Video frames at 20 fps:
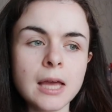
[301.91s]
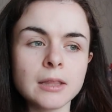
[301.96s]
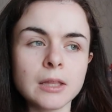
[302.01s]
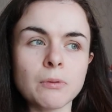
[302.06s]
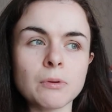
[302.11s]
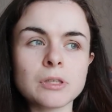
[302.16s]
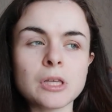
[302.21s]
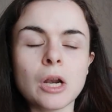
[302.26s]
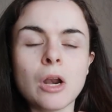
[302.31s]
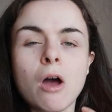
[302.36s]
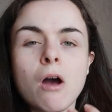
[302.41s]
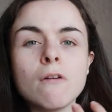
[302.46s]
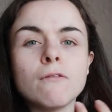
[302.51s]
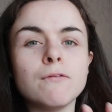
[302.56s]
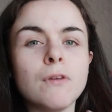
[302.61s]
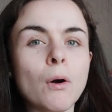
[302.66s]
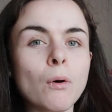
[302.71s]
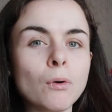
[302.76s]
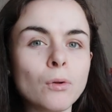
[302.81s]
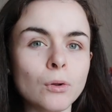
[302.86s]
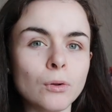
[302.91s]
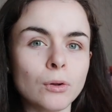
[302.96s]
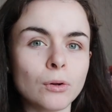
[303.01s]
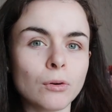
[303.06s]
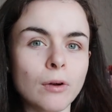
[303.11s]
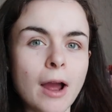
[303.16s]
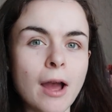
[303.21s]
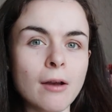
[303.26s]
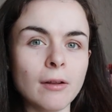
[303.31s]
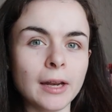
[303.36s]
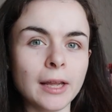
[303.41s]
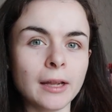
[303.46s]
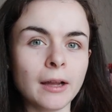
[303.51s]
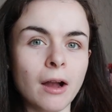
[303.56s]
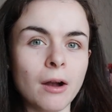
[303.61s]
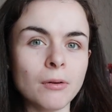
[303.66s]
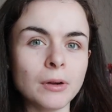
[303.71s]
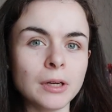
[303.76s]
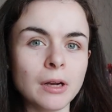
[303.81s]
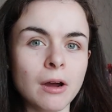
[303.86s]
there was a lot of vocal growling
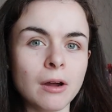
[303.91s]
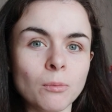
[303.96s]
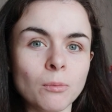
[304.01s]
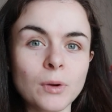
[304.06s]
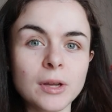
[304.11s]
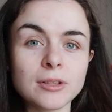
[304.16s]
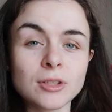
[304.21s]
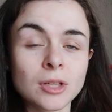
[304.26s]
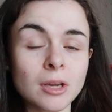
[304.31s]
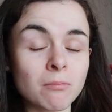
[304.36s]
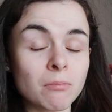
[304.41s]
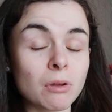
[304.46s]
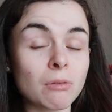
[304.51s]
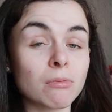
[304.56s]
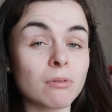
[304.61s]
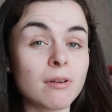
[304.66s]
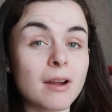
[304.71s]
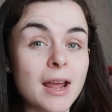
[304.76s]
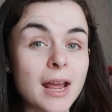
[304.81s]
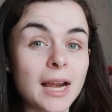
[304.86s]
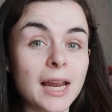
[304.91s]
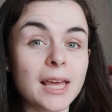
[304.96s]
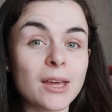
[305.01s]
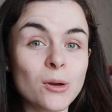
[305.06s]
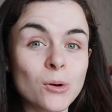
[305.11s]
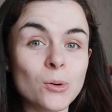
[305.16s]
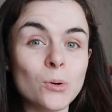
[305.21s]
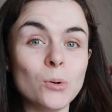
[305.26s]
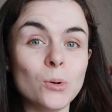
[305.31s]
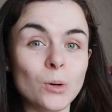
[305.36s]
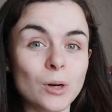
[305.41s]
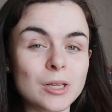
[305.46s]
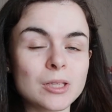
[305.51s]
going which can be really cool,